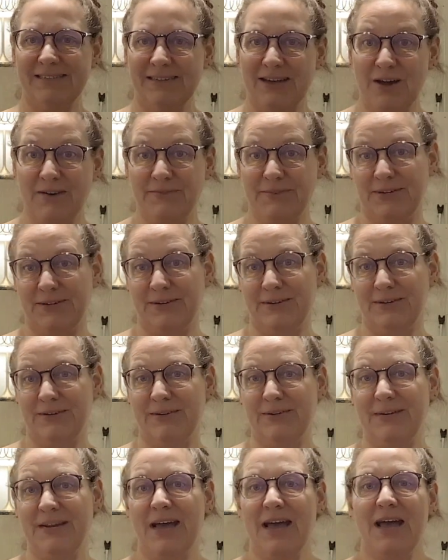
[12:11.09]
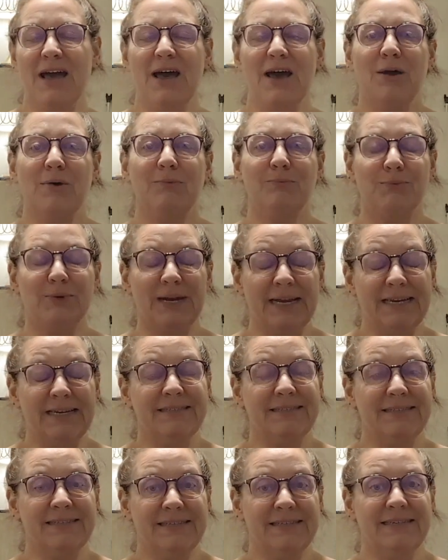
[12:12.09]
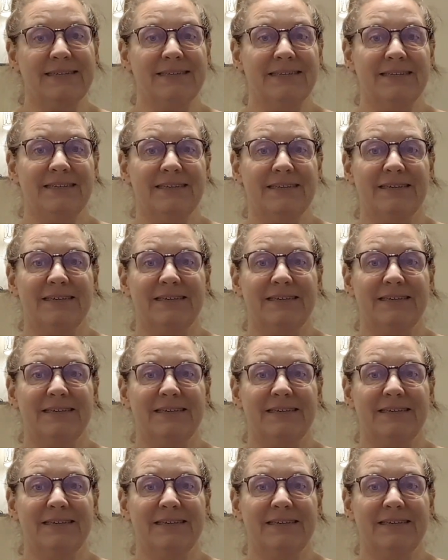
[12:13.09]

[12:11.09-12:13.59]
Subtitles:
covered, branded